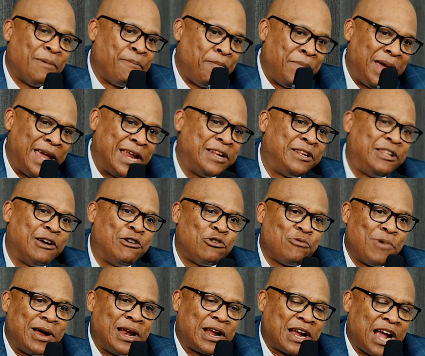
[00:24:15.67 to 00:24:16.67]
Men don't
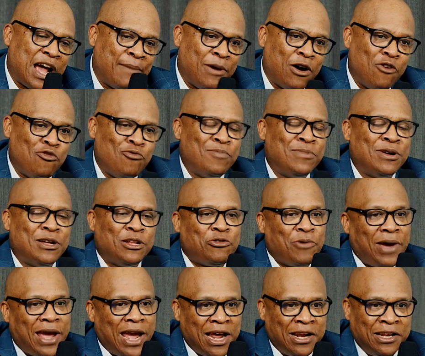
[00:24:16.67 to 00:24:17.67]
want to come home
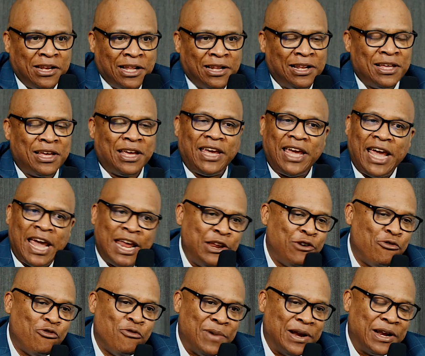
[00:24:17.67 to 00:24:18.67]
to handle
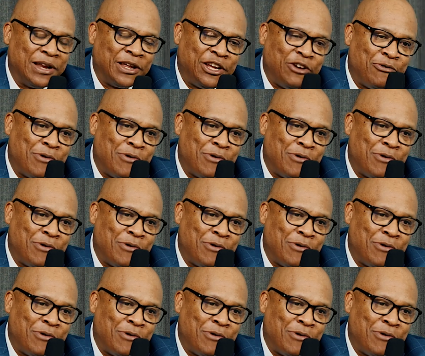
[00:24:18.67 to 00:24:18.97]
any woman.